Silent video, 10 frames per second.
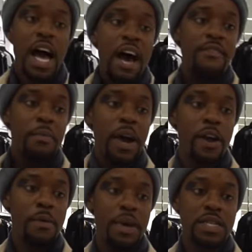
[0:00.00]
I have on my
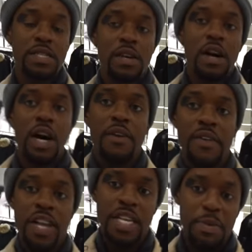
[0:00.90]
Hermes scarf
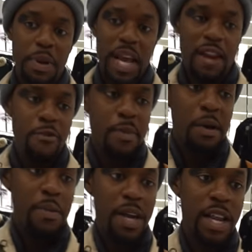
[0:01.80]
and this Banana
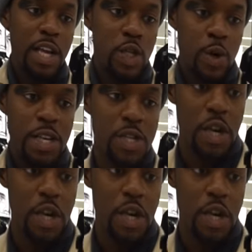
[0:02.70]
Republic like trench